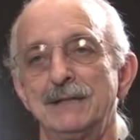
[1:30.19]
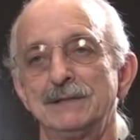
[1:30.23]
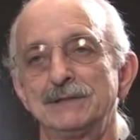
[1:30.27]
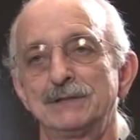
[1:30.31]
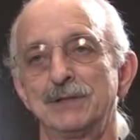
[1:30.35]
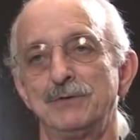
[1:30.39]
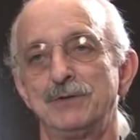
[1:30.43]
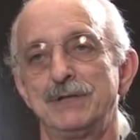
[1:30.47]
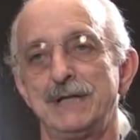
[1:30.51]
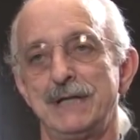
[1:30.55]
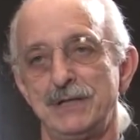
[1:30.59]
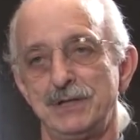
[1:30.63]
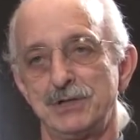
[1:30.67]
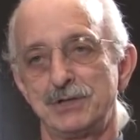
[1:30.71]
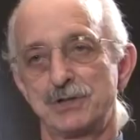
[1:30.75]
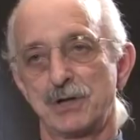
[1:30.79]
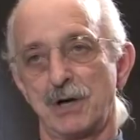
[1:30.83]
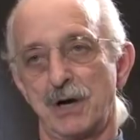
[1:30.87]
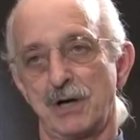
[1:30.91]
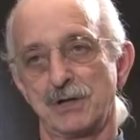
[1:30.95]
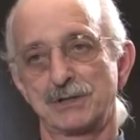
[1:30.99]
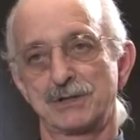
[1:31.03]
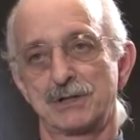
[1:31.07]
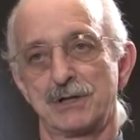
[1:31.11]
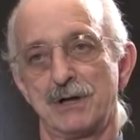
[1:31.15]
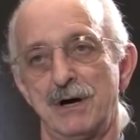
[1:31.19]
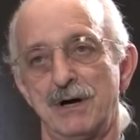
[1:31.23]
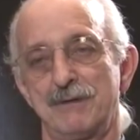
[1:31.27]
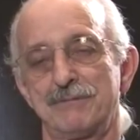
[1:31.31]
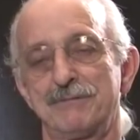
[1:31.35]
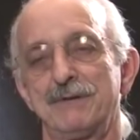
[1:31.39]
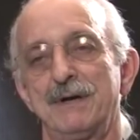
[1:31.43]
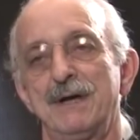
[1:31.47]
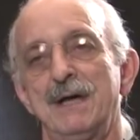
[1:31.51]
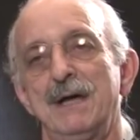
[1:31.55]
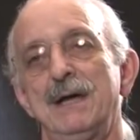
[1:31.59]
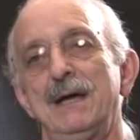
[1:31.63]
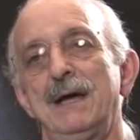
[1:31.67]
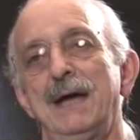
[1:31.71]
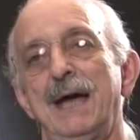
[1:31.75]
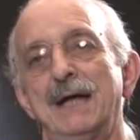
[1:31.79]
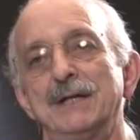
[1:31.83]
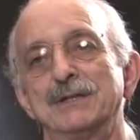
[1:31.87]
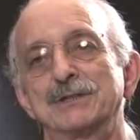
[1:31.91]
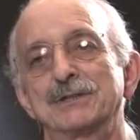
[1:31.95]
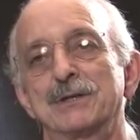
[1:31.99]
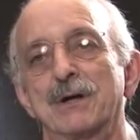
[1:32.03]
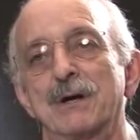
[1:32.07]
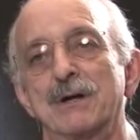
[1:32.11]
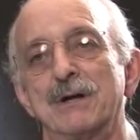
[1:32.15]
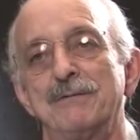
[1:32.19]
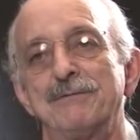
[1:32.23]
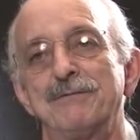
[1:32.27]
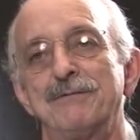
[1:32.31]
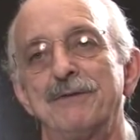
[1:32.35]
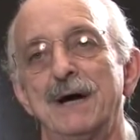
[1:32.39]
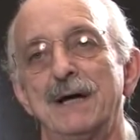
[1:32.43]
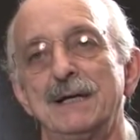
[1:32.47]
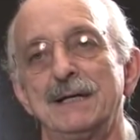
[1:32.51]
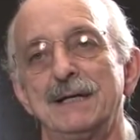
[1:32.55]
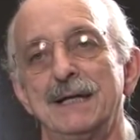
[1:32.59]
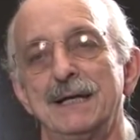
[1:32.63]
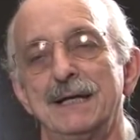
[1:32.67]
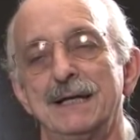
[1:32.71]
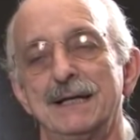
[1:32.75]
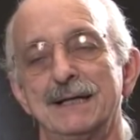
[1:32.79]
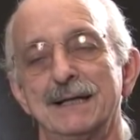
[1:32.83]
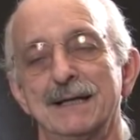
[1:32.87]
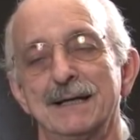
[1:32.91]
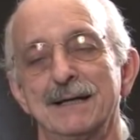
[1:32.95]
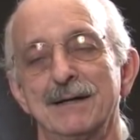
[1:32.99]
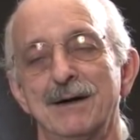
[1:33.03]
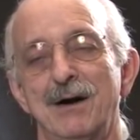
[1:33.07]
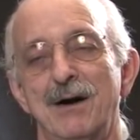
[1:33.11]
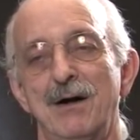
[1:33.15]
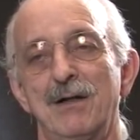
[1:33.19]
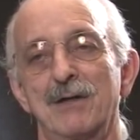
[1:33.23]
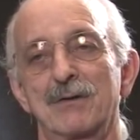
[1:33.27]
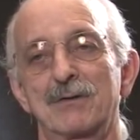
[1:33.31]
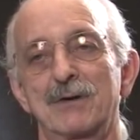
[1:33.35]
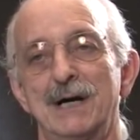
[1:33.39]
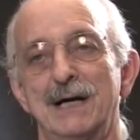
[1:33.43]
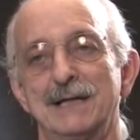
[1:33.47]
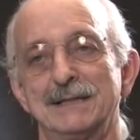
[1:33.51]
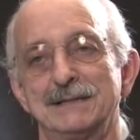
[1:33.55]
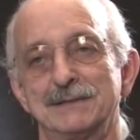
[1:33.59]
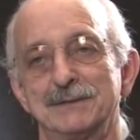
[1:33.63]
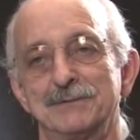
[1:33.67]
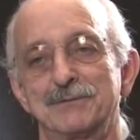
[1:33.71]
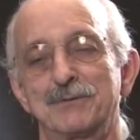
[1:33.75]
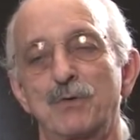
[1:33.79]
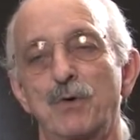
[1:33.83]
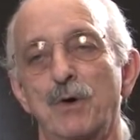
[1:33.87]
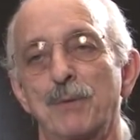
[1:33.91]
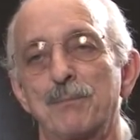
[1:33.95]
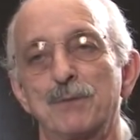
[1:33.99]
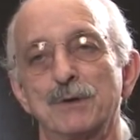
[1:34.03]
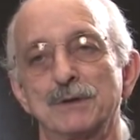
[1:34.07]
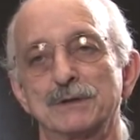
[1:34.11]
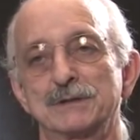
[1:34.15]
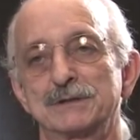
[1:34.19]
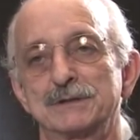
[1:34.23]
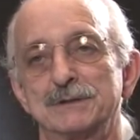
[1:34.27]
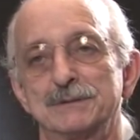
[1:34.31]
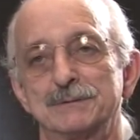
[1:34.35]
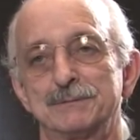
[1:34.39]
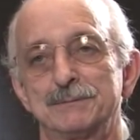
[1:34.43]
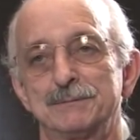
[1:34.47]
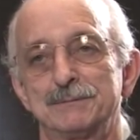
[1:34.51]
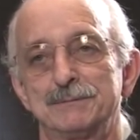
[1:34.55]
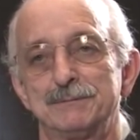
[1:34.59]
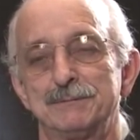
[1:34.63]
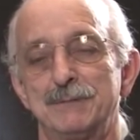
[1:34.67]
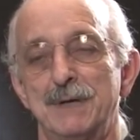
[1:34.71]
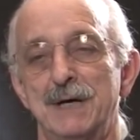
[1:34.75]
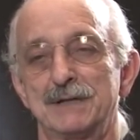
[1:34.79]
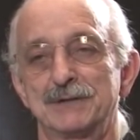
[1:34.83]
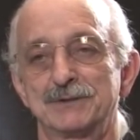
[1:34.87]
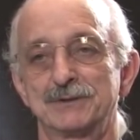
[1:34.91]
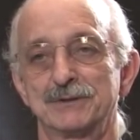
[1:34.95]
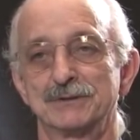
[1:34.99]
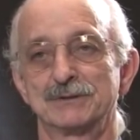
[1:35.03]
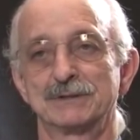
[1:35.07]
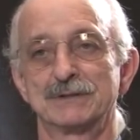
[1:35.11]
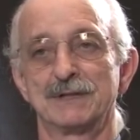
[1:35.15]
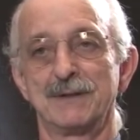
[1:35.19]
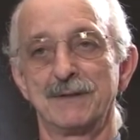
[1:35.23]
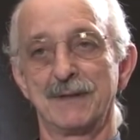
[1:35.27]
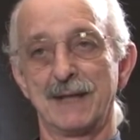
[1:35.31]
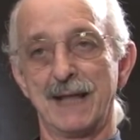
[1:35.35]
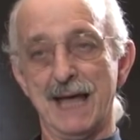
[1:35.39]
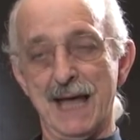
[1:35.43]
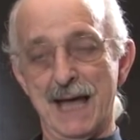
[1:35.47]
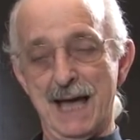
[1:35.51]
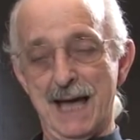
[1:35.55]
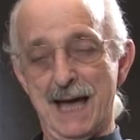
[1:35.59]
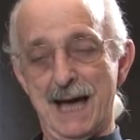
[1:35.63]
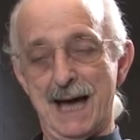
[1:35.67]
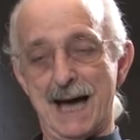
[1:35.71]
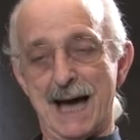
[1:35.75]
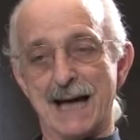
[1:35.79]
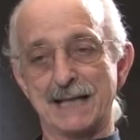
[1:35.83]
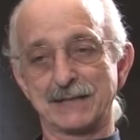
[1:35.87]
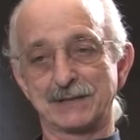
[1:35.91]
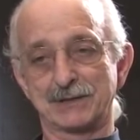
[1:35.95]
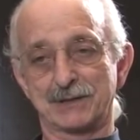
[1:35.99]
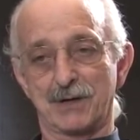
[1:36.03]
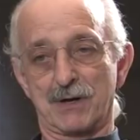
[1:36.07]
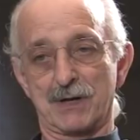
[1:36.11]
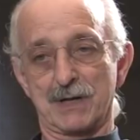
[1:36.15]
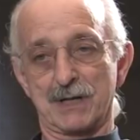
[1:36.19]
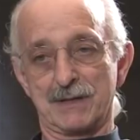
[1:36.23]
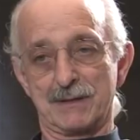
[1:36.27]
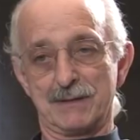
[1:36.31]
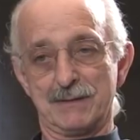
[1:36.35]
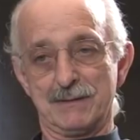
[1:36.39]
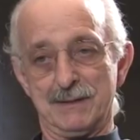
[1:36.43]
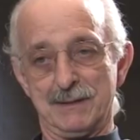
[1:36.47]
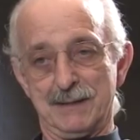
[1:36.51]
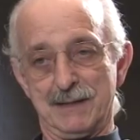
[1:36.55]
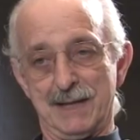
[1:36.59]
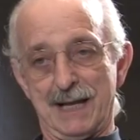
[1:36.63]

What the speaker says: So Dean charged off and started finding all kinds of corporate sponsors, and I started